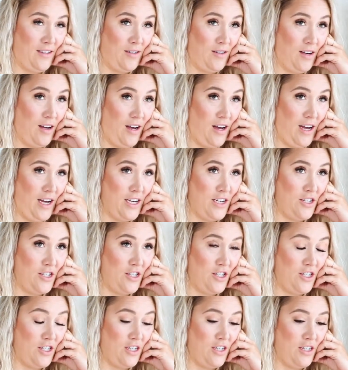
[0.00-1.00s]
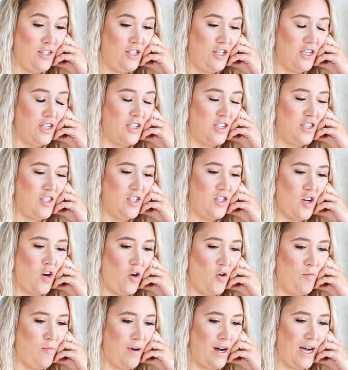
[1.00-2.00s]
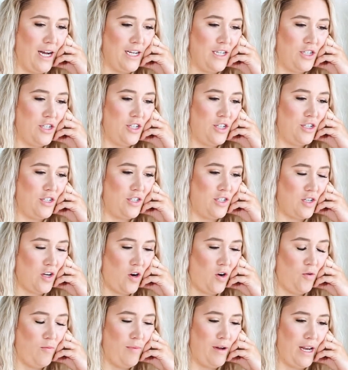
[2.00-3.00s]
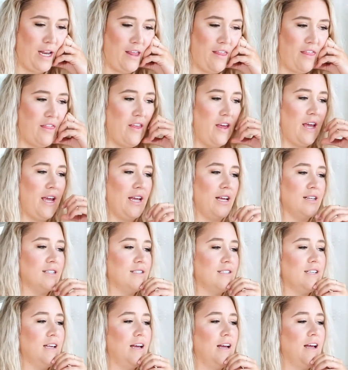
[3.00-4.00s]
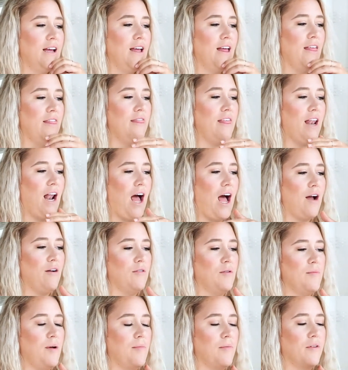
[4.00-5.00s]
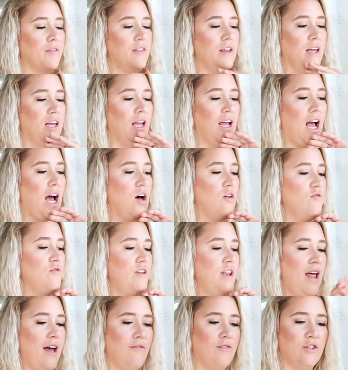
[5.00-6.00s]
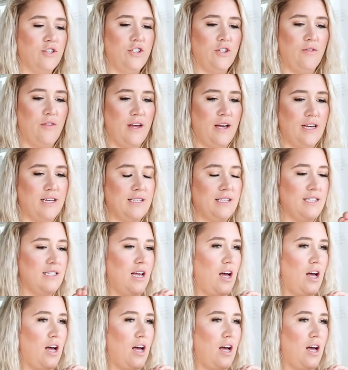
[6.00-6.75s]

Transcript: Gosh, just so much, so many things that I remember thinking, I'll never do this,